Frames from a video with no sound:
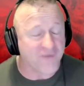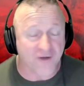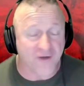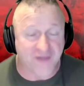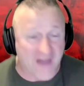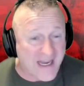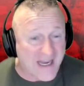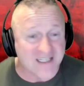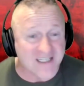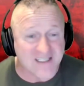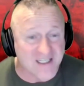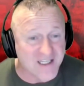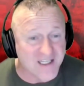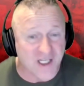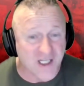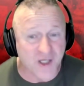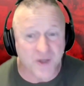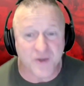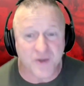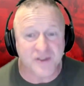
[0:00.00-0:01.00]
things in the
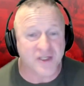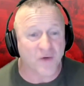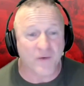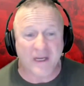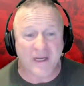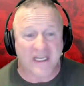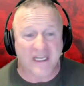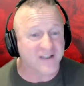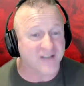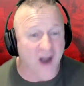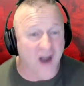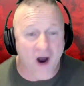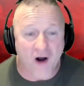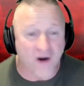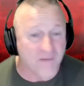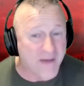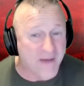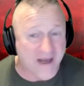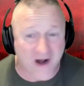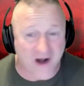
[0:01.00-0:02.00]
news that we can
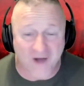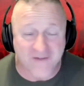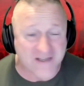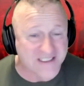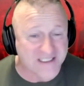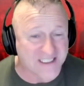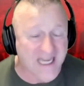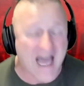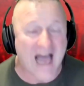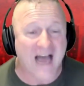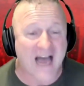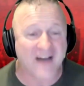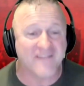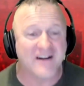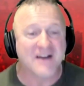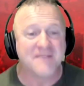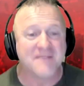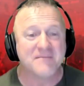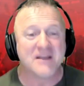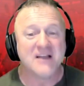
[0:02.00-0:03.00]
talk about on this
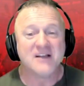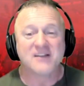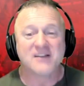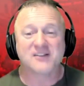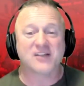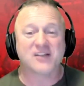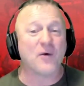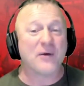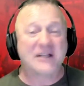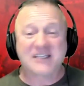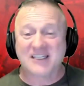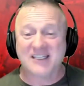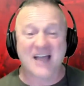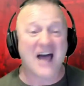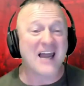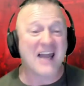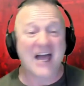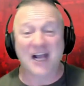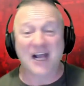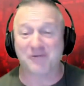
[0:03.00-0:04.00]
live. So it's
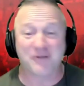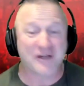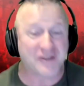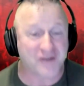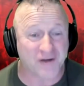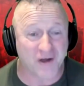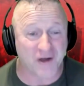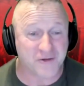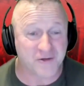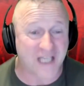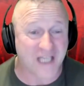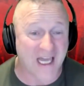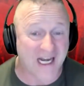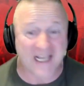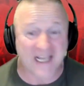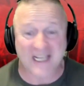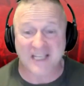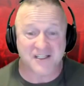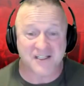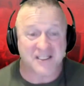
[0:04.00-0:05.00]
not like Richard
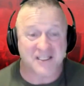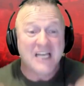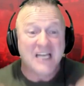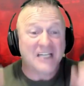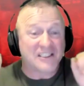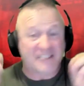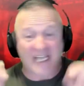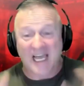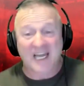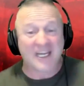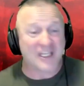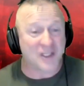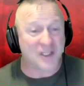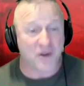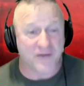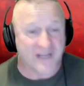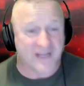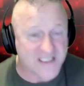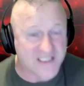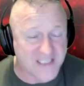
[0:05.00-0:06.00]
Ojeda is telling
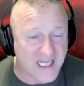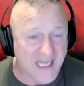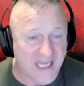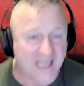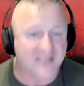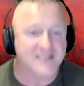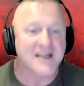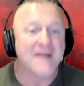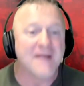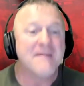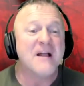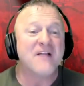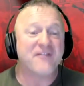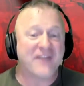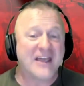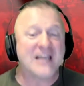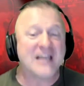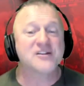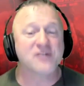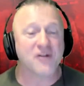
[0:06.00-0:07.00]
you these things.
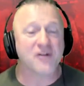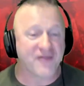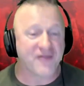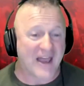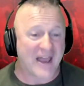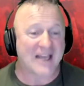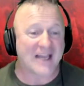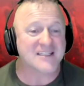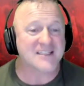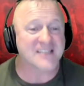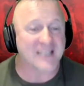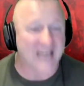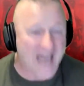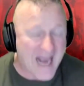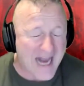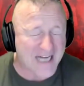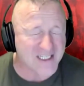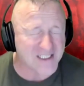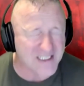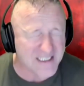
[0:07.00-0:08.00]
These are things that
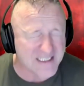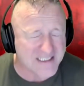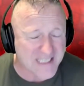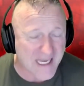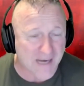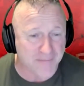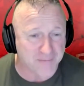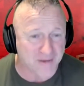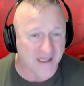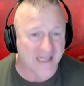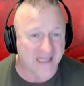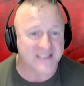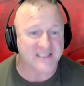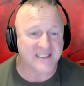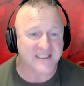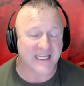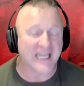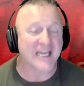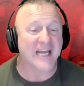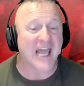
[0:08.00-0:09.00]
actually take
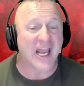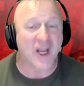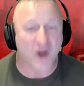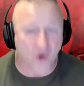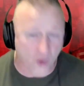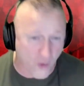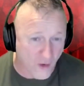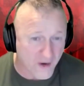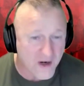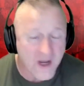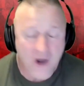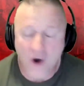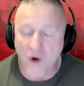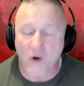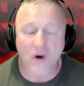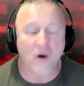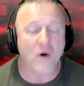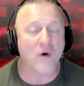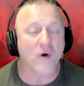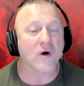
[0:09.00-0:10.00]
place in a court
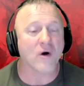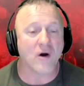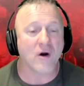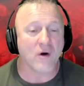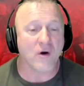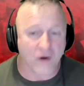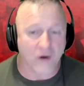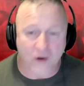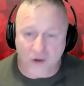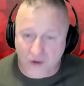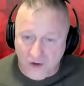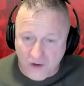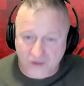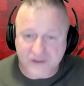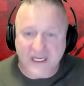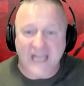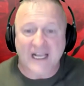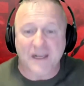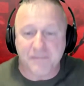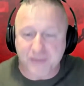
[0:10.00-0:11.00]
or
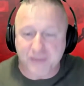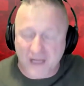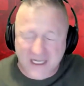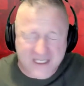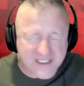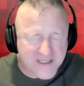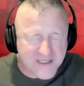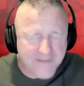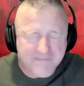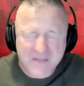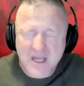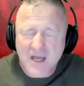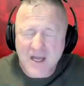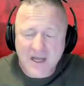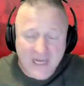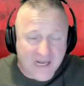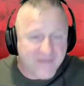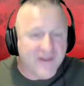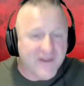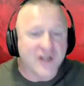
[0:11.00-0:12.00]
take a place
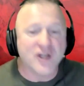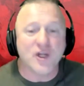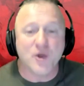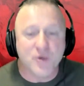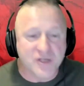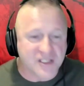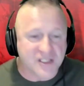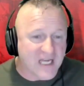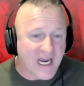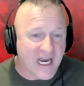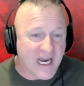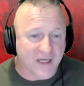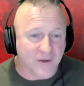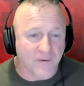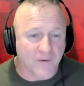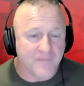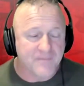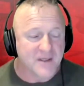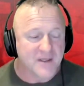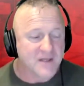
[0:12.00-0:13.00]
in the news
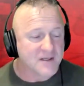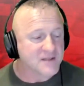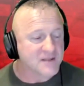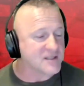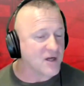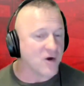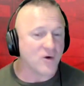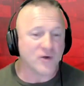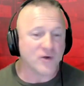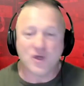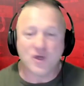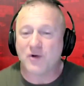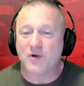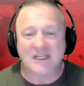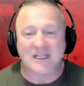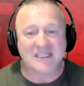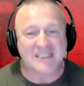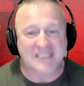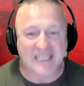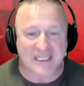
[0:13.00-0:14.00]
cycle. So you
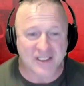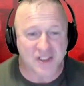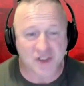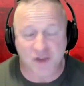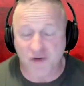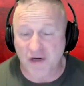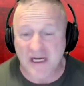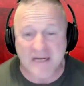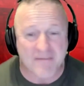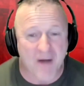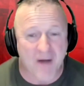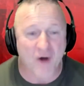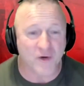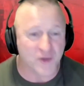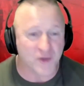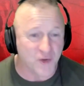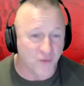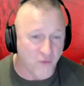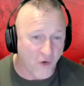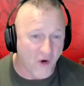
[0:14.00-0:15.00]
can sit and scream
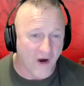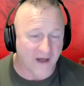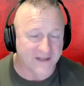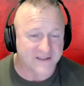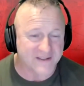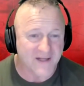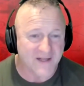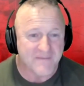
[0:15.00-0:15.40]
all you want.